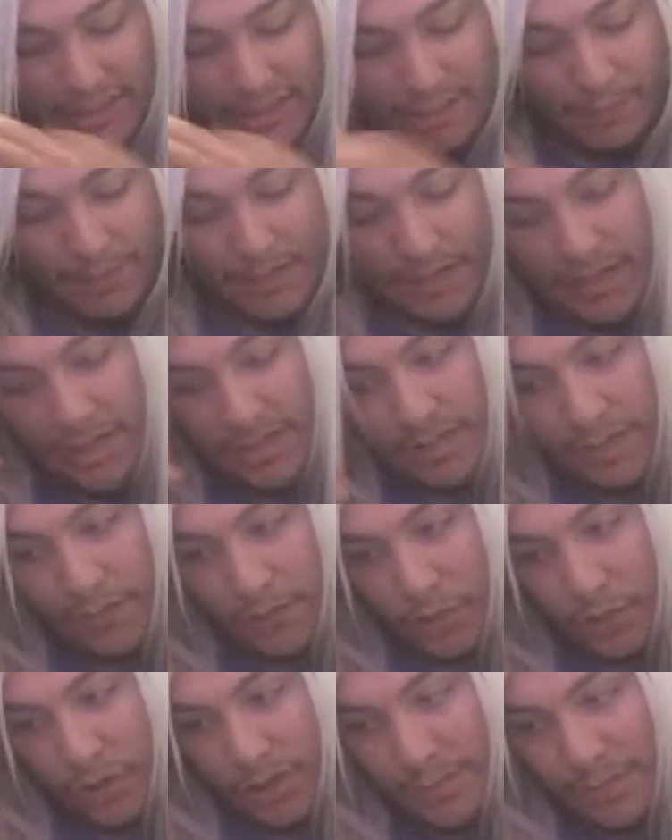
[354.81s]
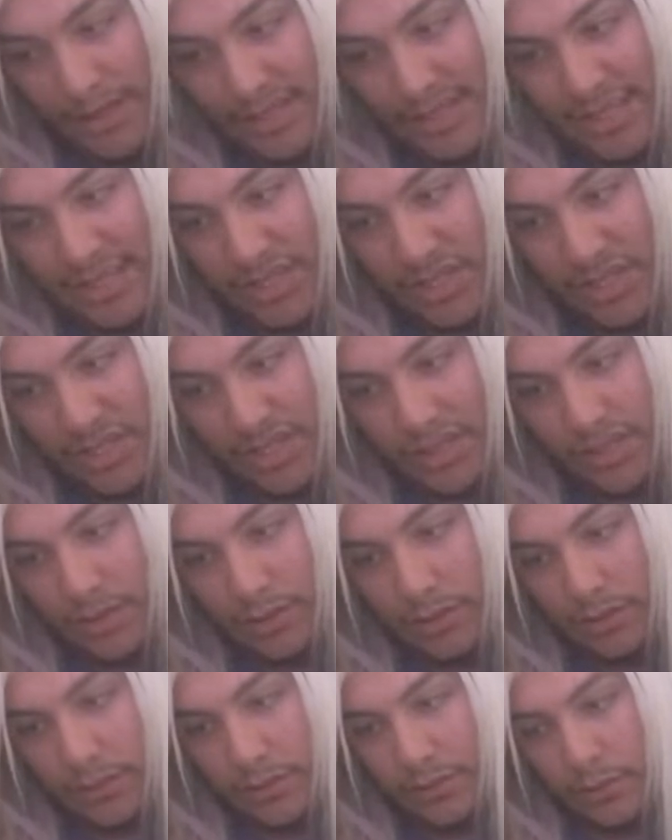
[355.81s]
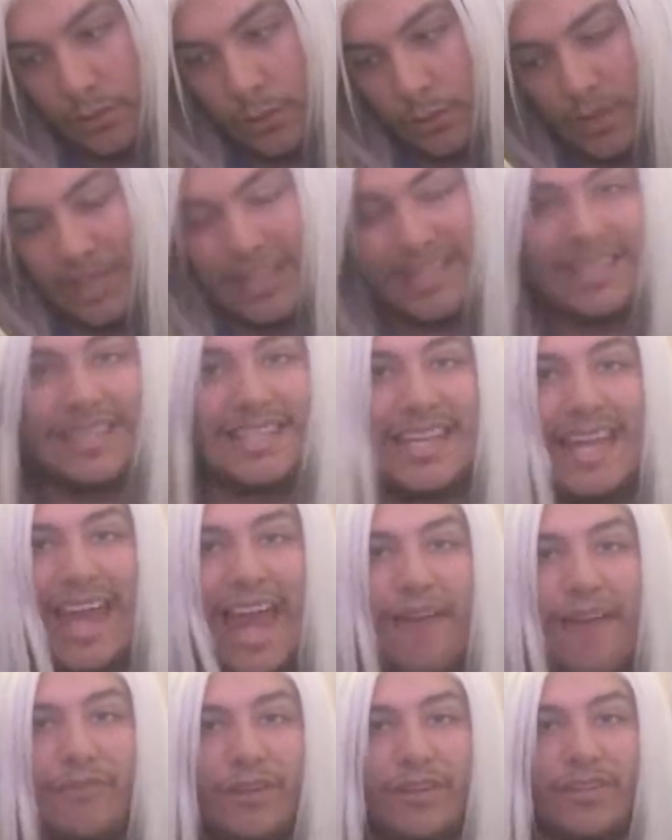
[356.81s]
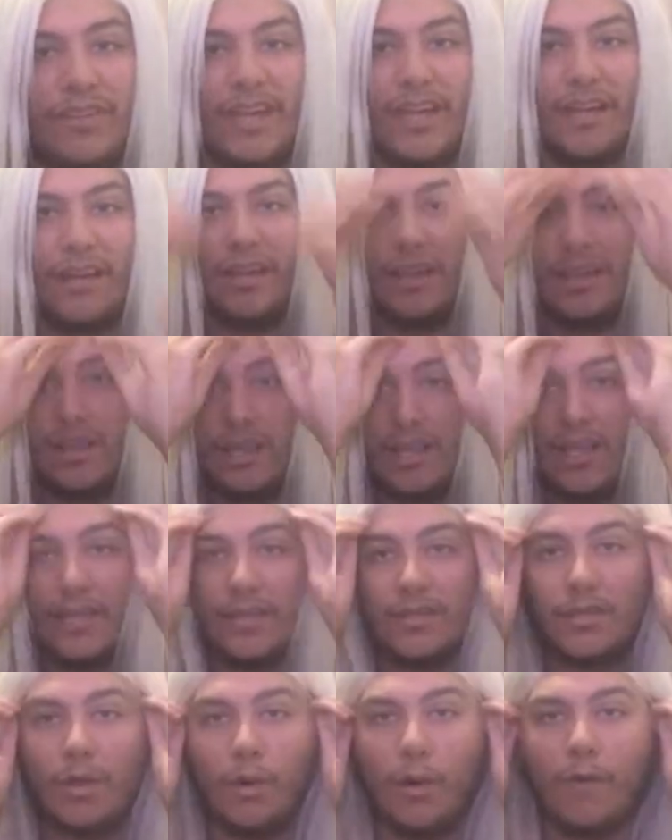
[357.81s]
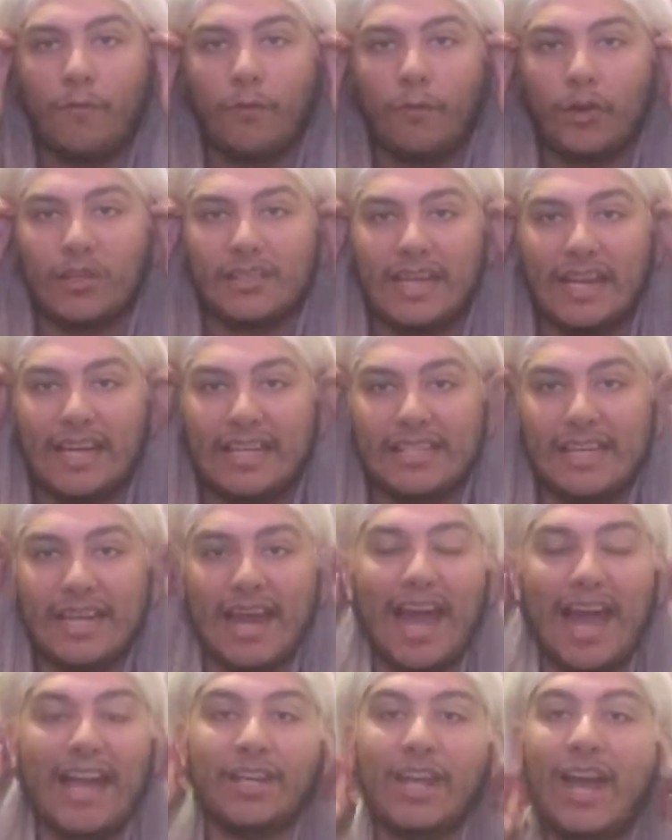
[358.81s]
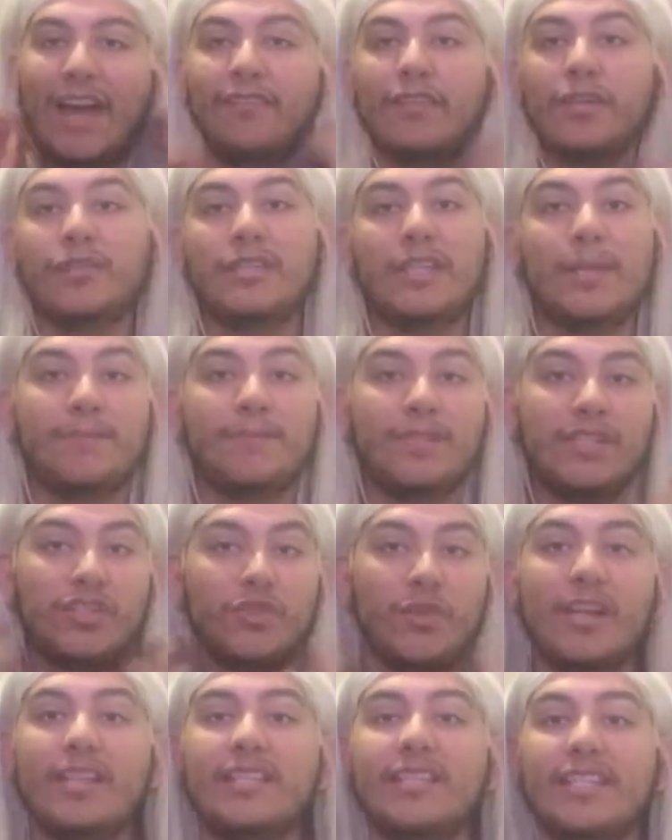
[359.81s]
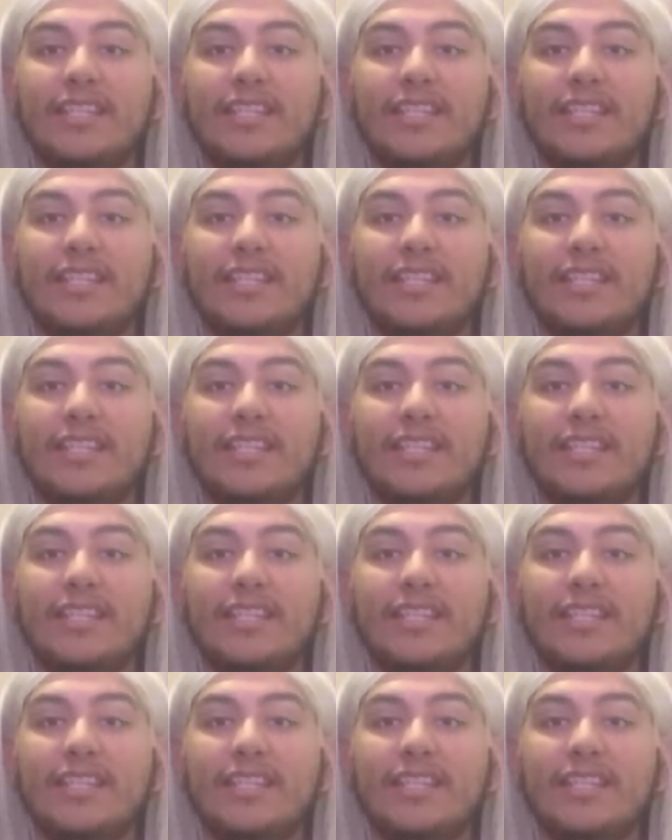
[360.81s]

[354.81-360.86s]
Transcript: this because of course my extensions, you could see everything. So of course, like I said, I have little tips and tricks.